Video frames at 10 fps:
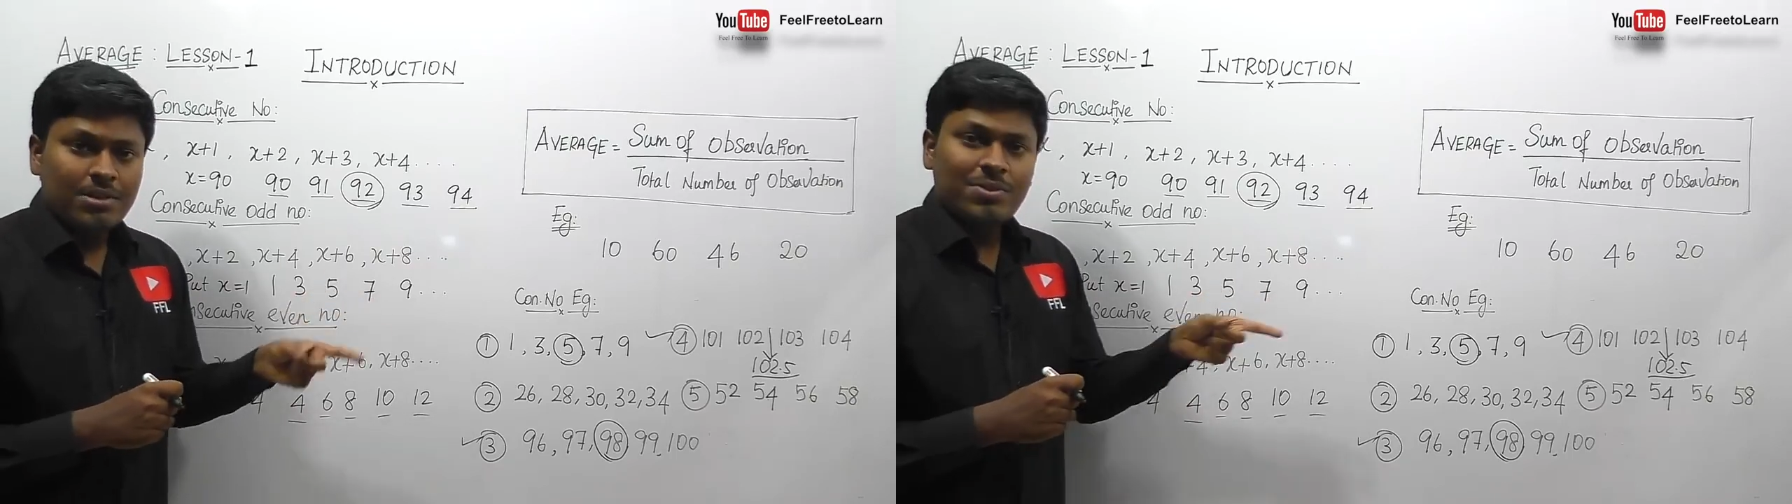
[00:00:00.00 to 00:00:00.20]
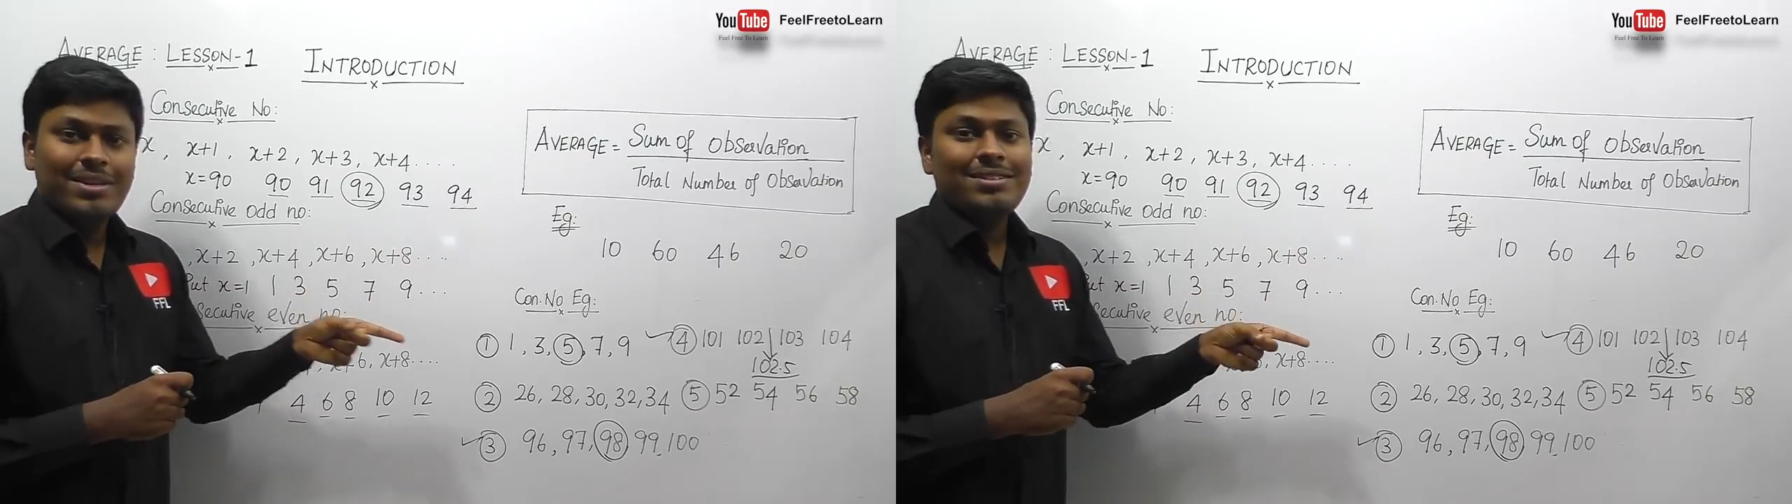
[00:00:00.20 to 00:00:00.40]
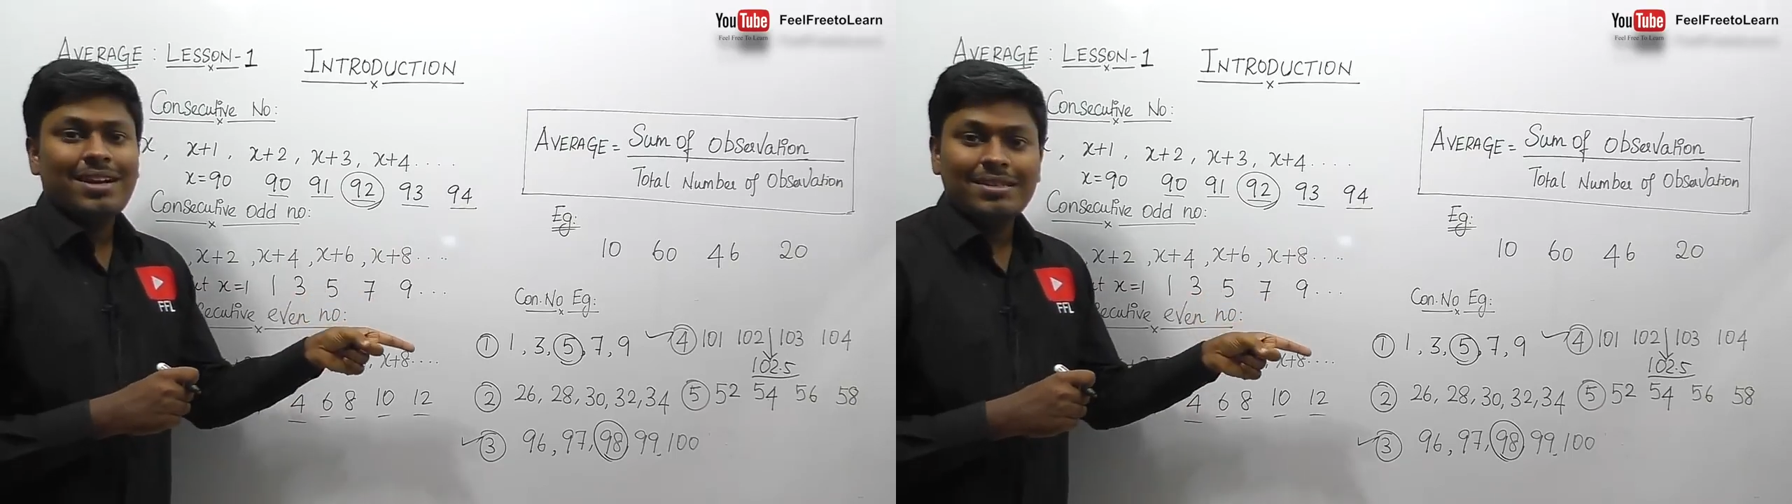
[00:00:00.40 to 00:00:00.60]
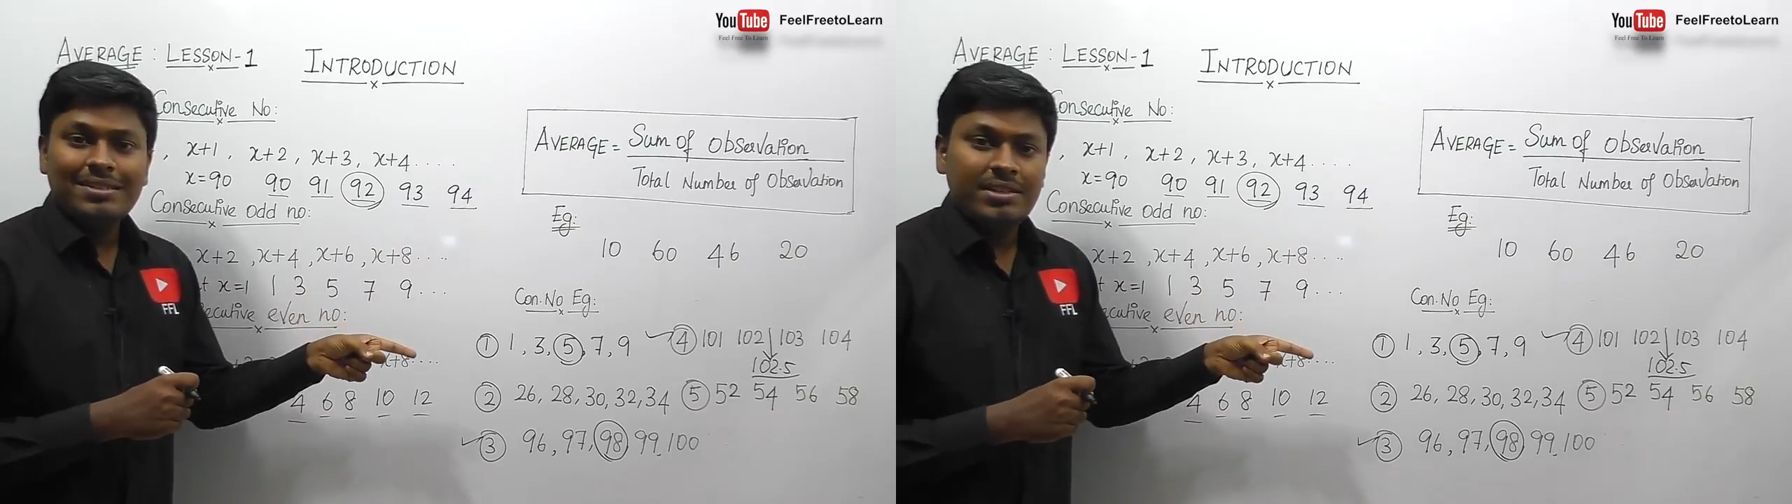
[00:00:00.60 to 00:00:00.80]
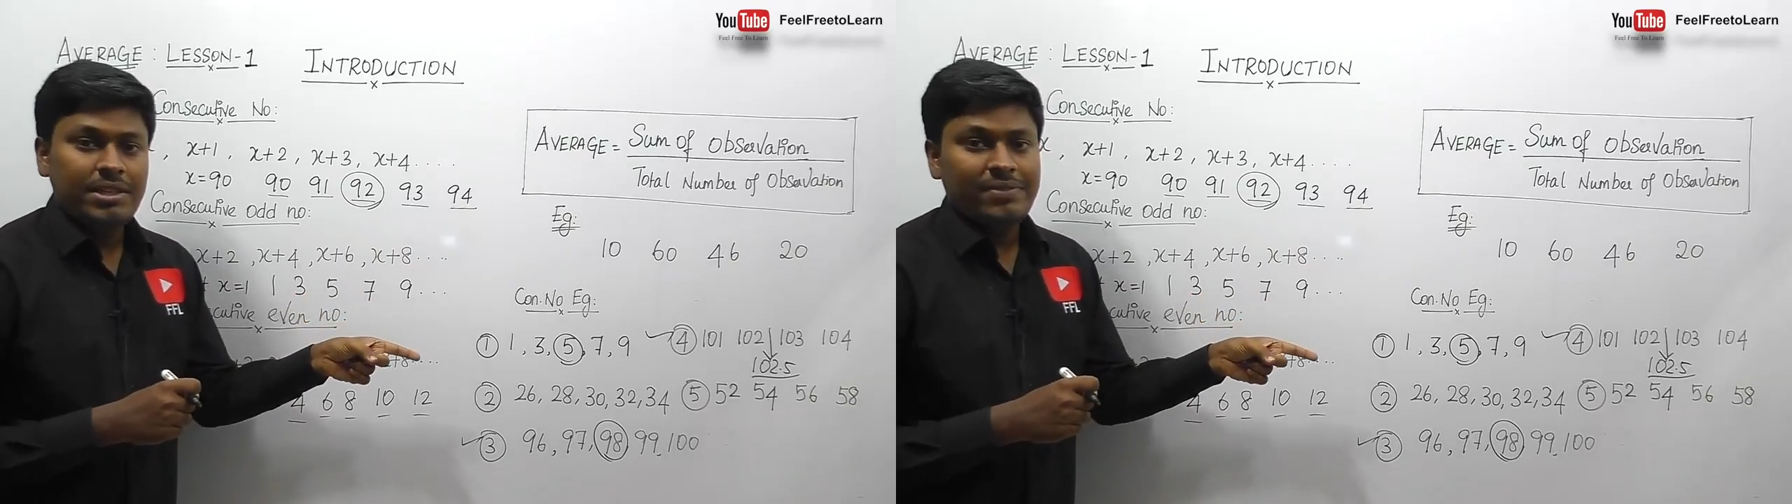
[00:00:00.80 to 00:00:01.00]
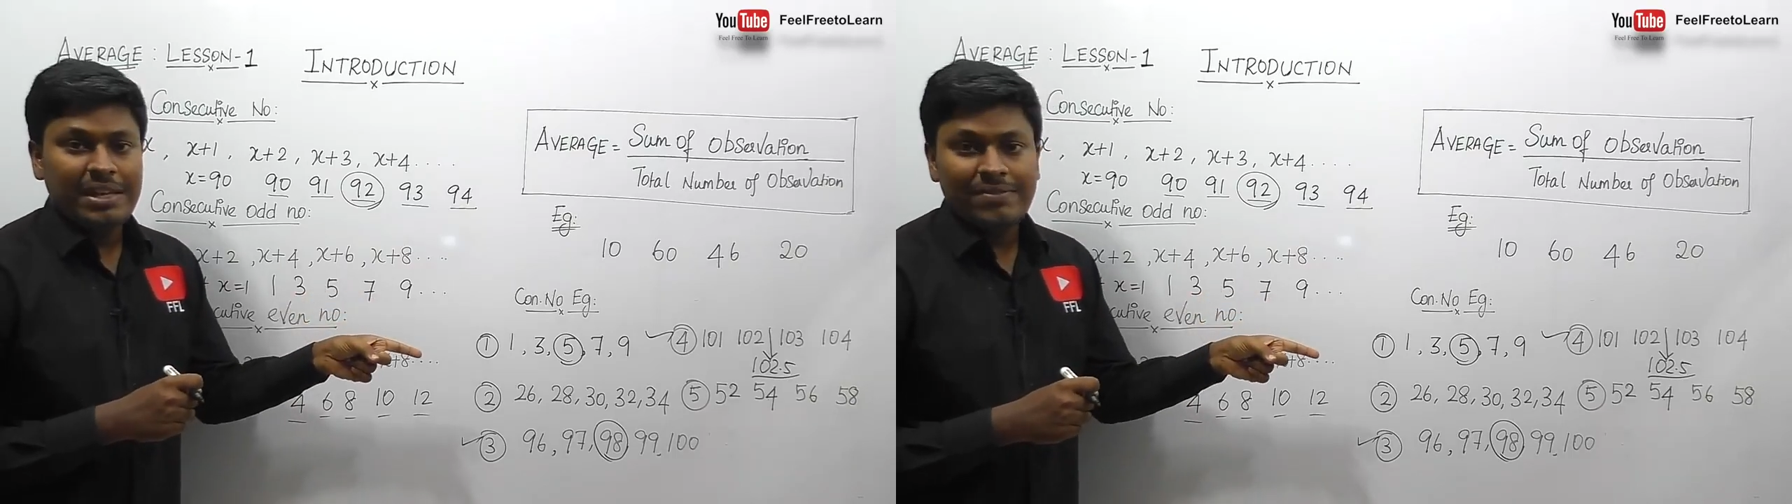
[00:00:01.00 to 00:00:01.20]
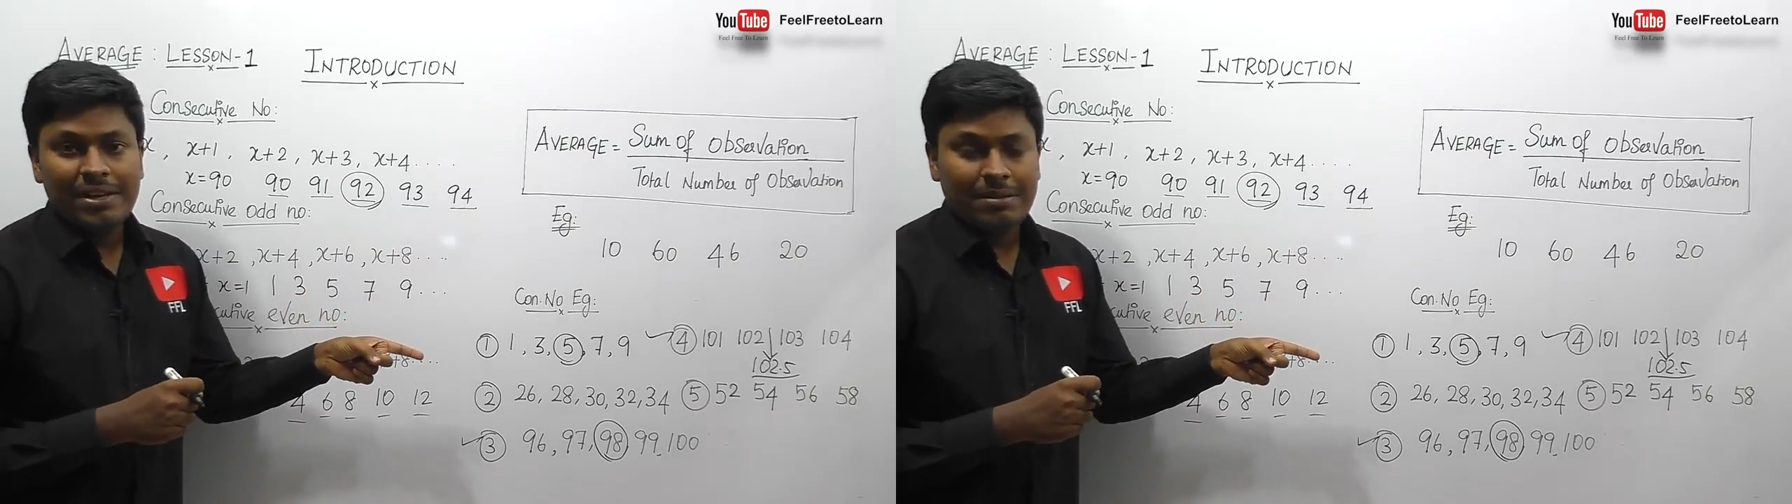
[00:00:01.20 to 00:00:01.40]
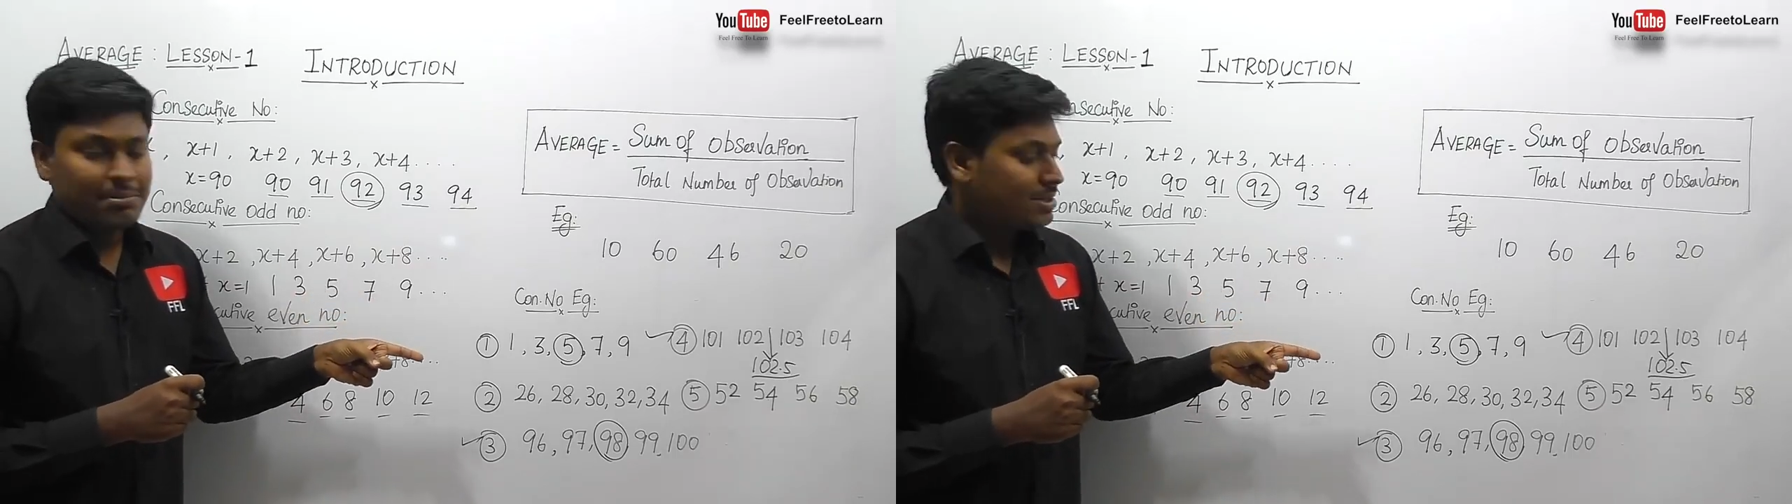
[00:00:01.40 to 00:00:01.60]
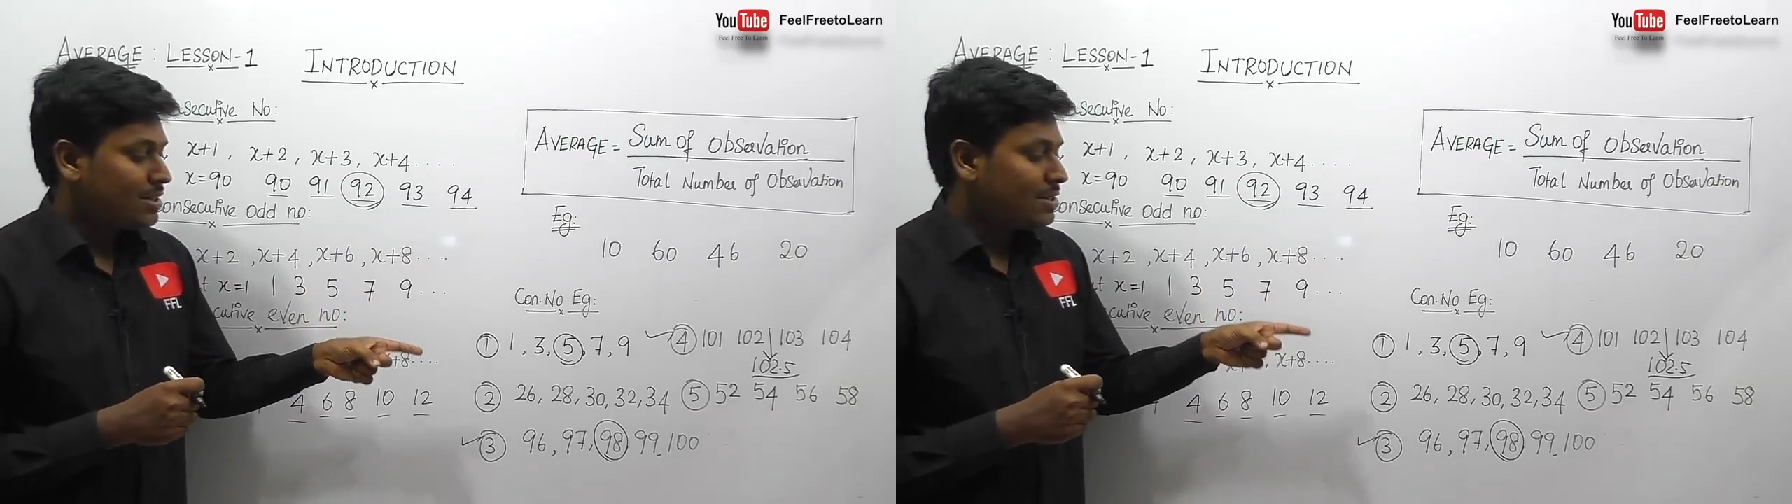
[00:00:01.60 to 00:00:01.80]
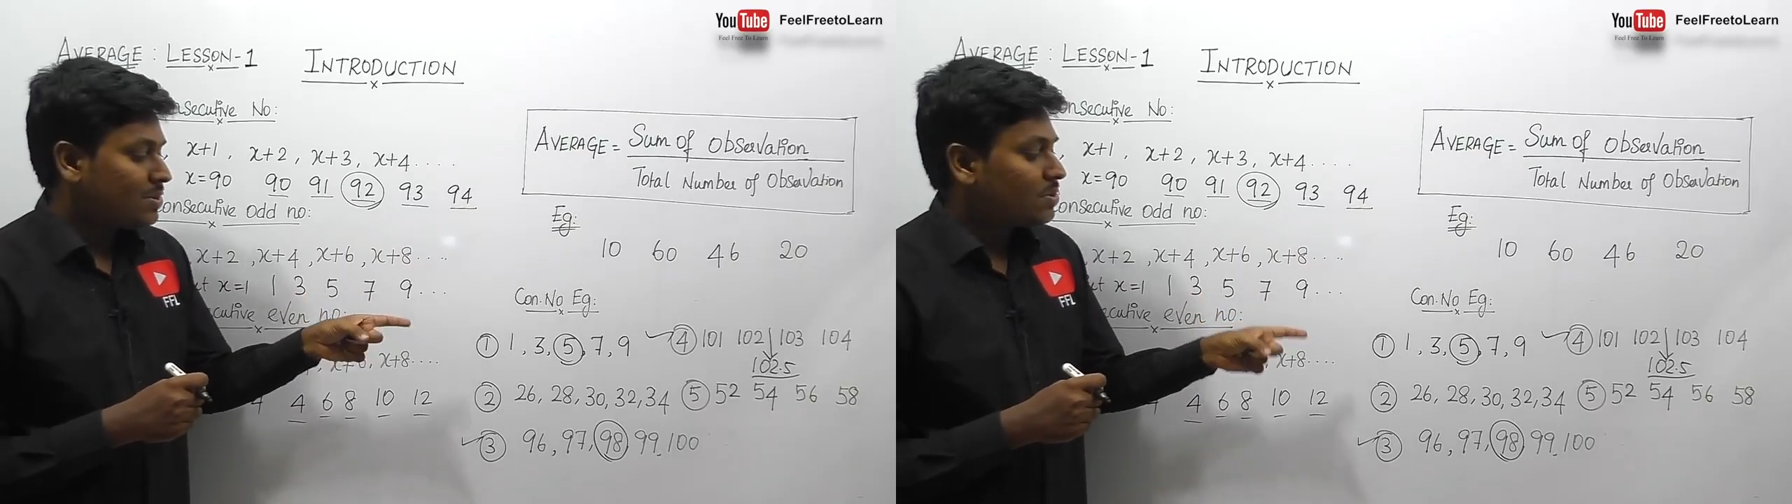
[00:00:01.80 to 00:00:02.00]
So it is a consecutive even numbers, right?